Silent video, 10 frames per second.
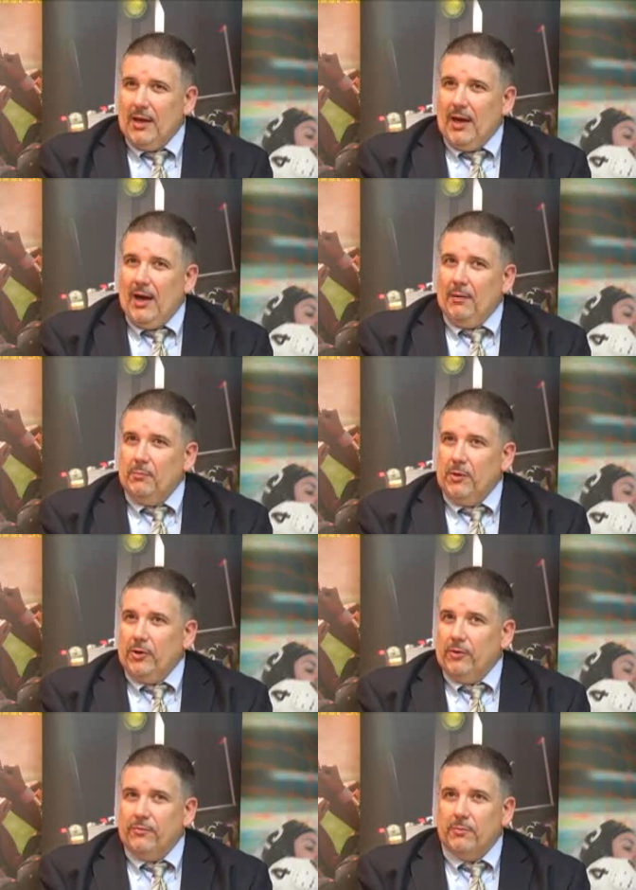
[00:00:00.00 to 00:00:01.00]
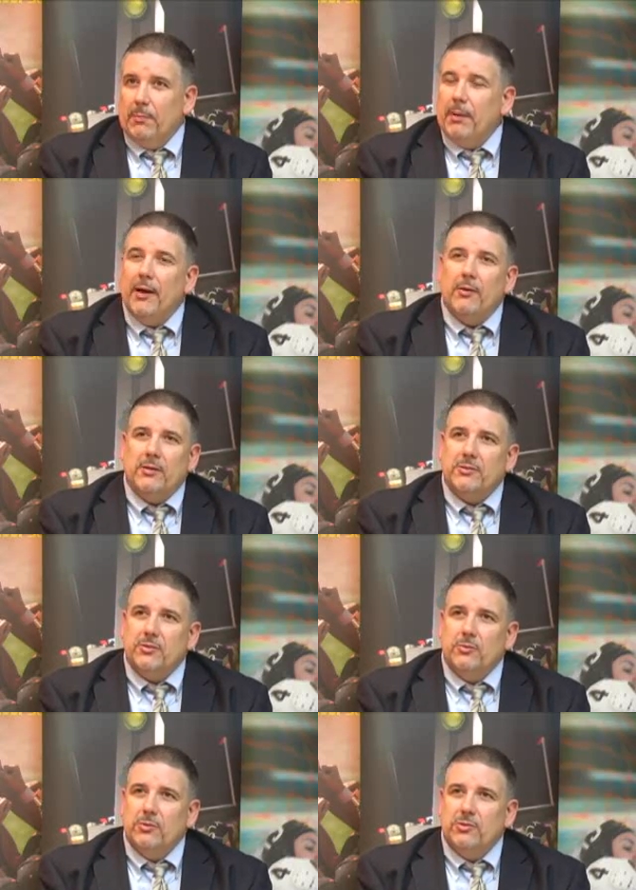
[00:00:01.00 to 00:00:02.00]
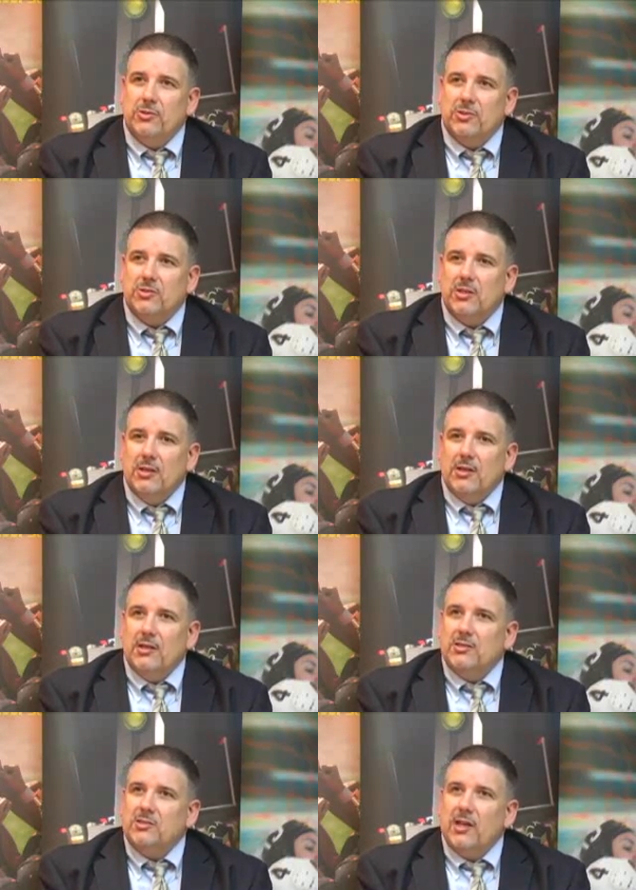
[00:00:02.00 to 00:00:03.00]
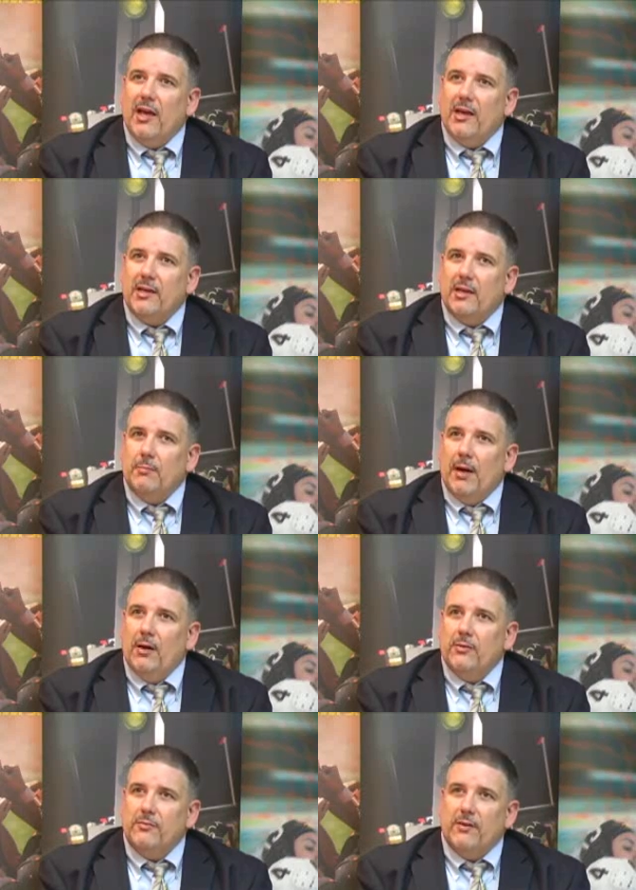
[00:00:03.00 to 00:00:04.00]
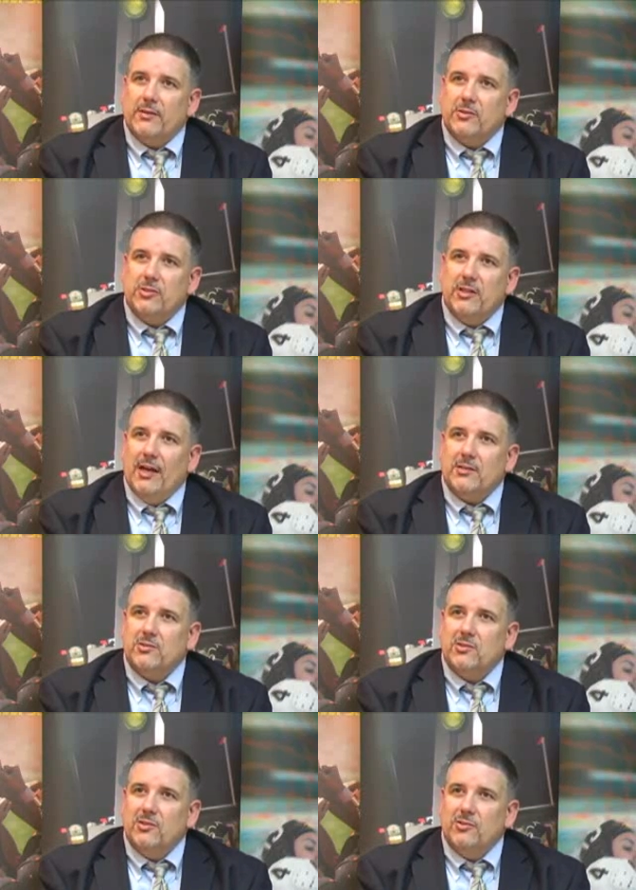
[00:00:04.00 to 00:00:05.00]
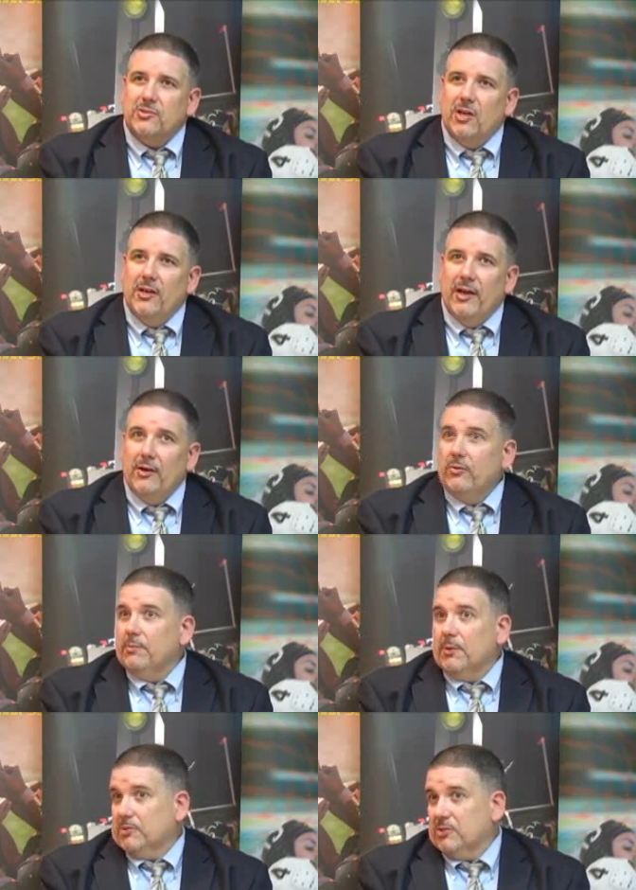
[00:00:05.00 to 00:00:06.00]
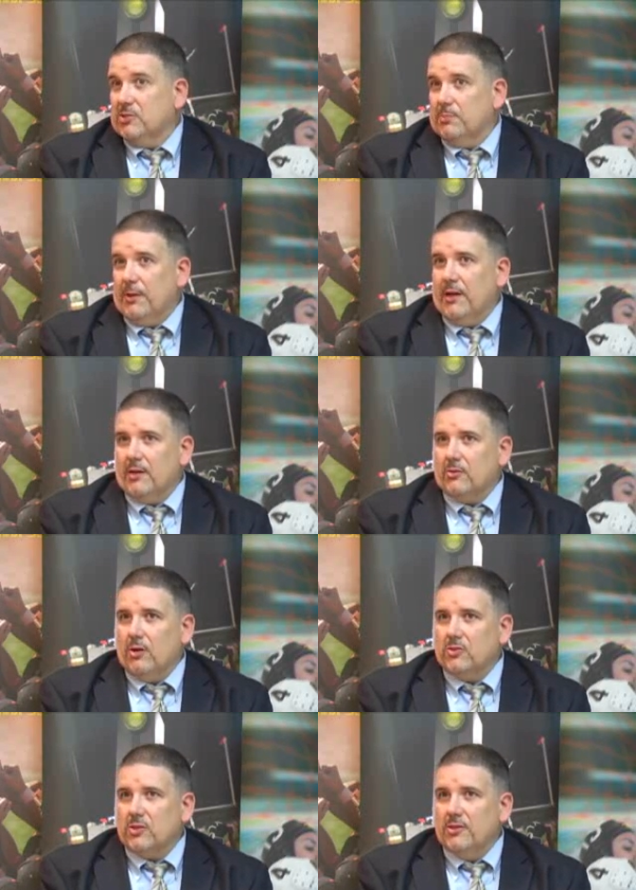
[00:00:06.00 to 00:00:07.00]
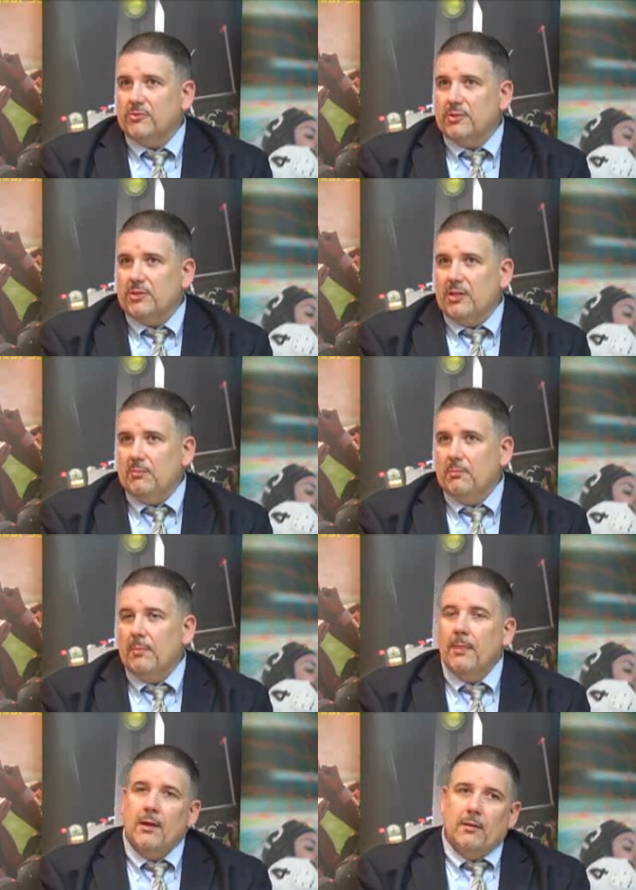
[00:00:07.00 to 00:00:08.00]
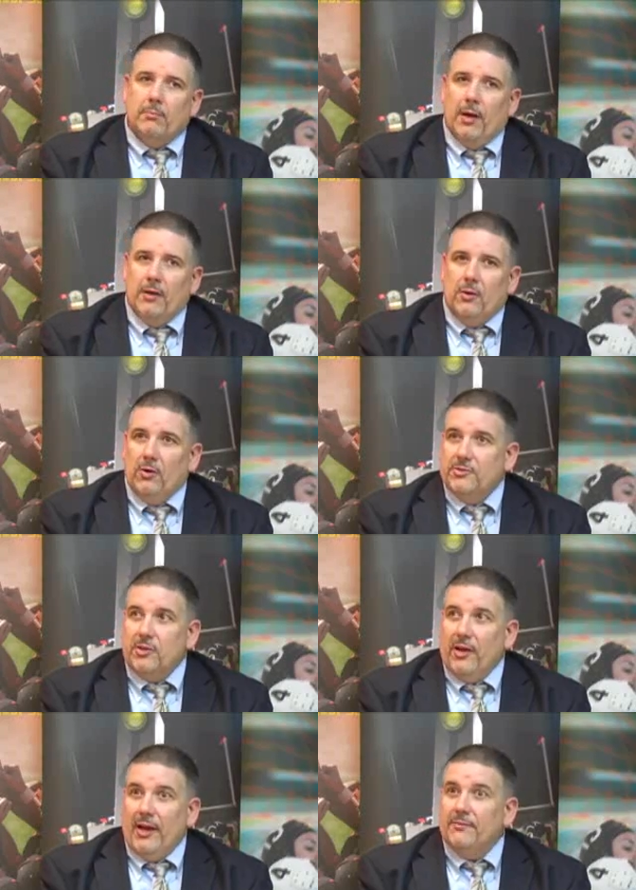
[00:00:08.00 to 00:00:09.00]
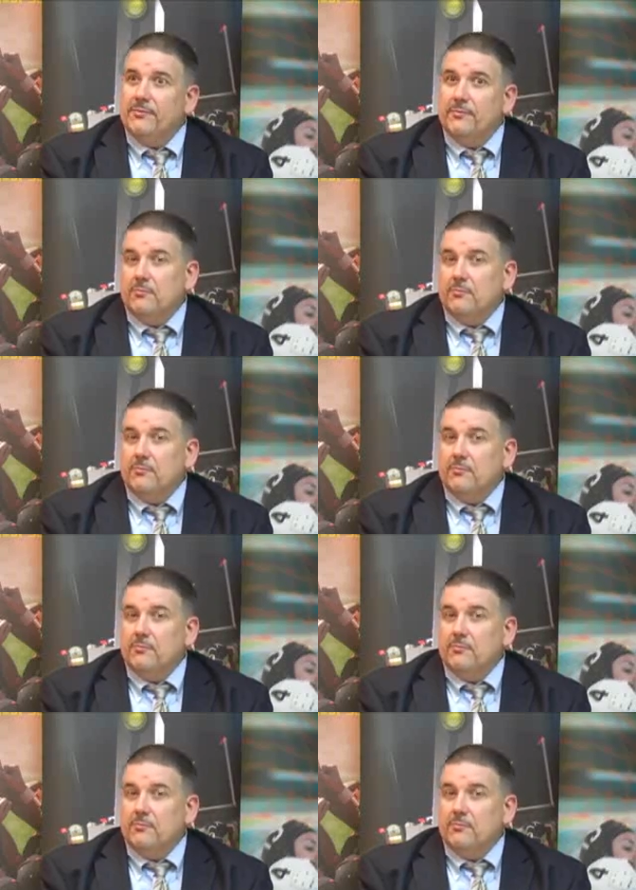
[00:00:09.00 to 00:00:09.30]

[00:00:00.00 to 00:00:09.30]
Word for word: Um, we heard from a parent who was just ecstatic about the fact that she got to see her son not only participate on a cross country team, but also have